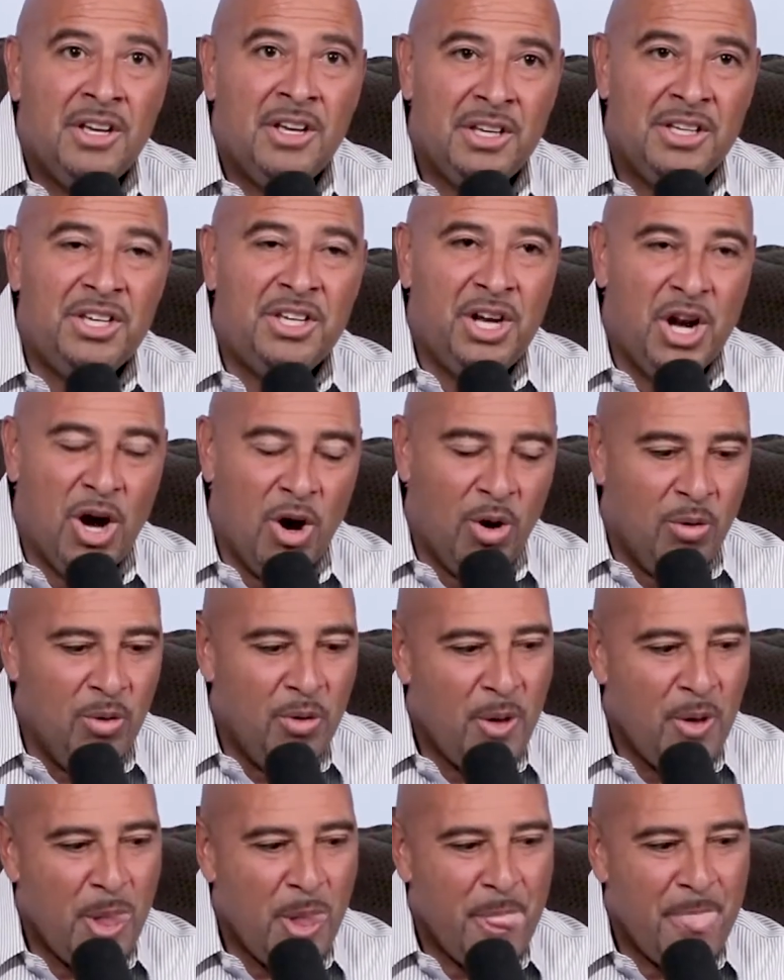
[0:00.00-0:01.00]
You know,
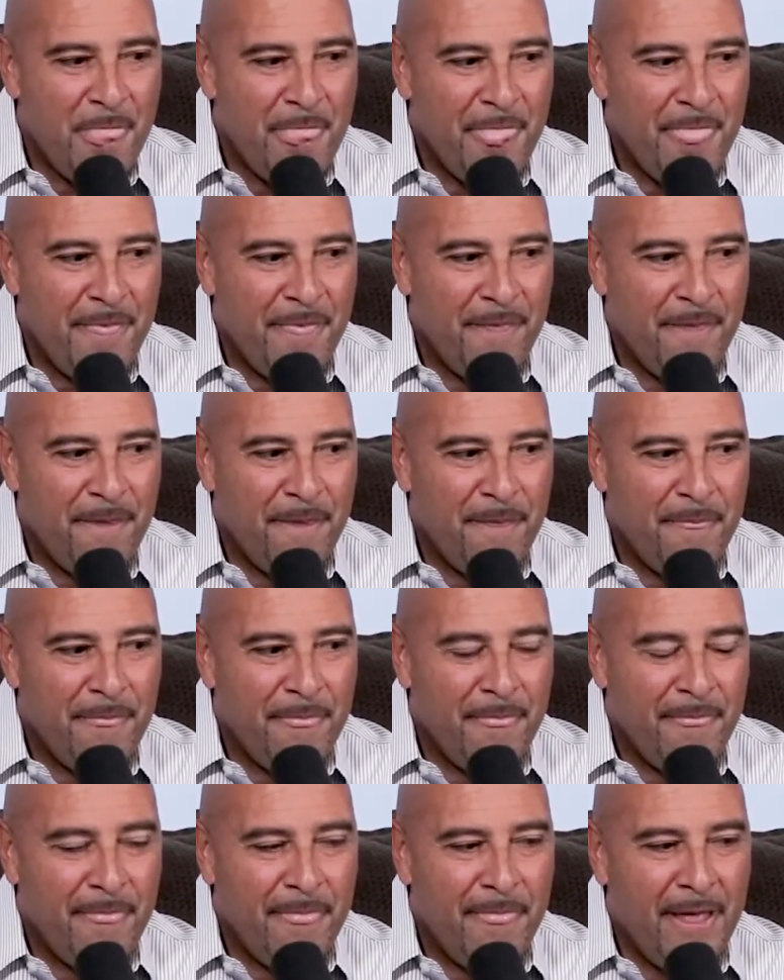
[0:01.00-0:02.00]

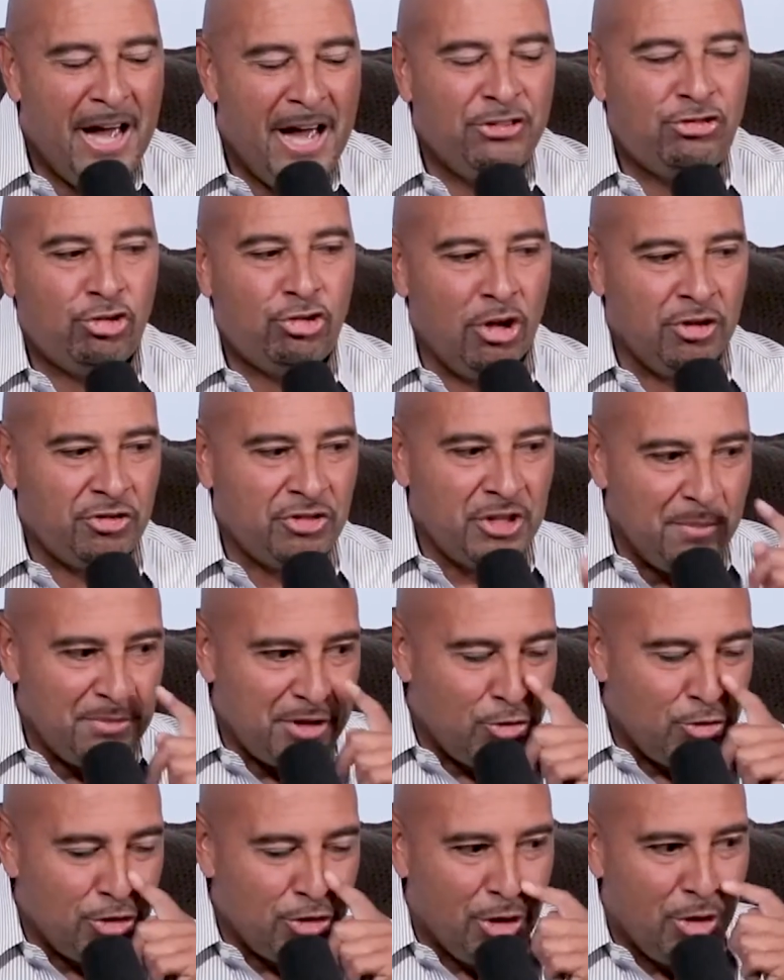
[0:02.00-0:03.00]
I saw something
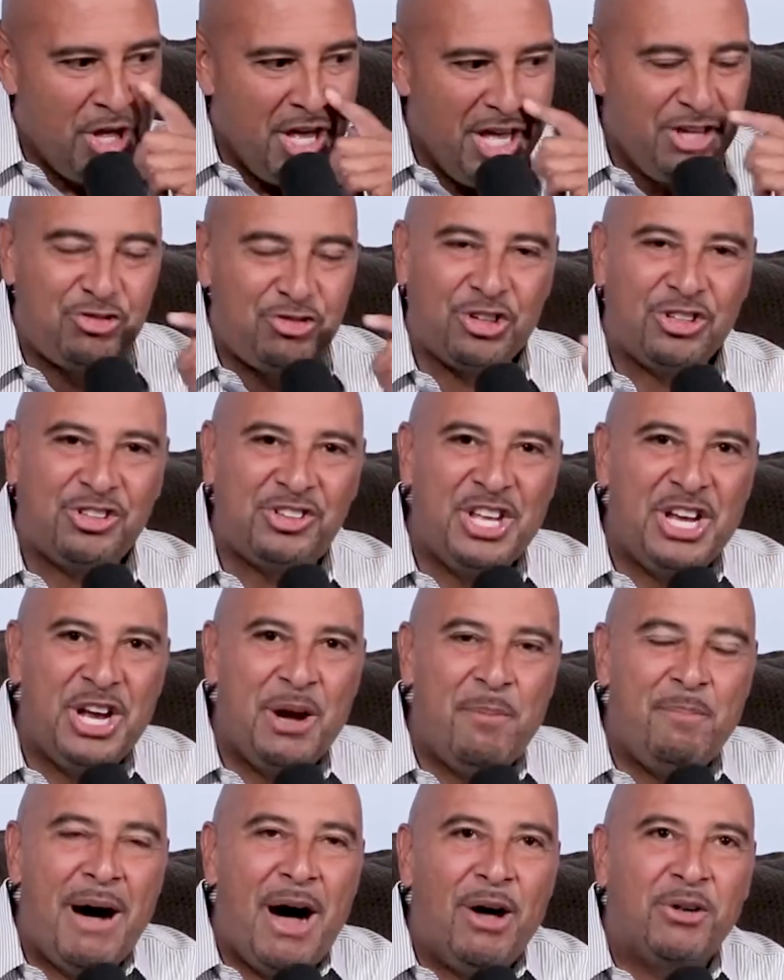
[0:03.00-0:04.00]
real interesting
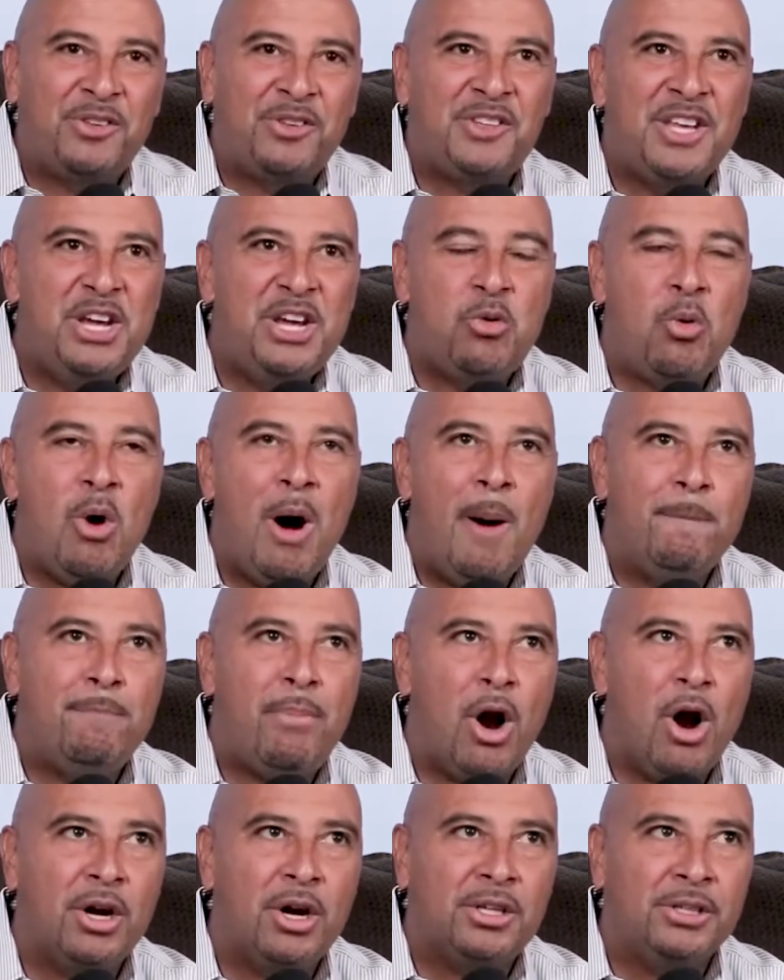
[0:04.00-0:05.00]
about Saquon
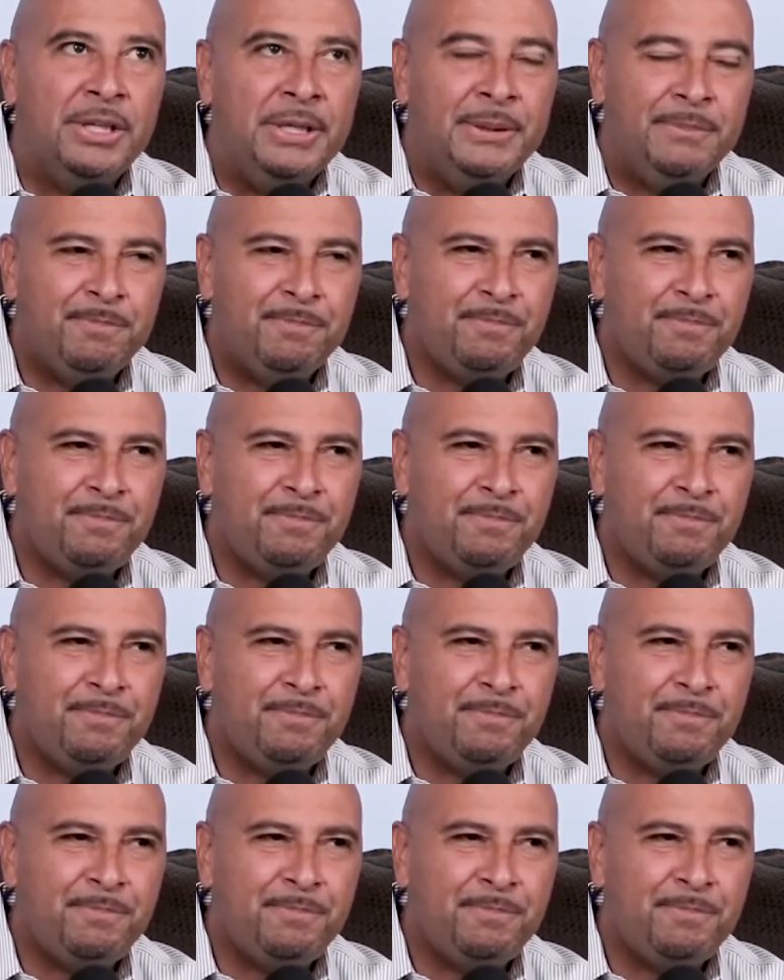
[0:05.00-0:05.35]
Barkley.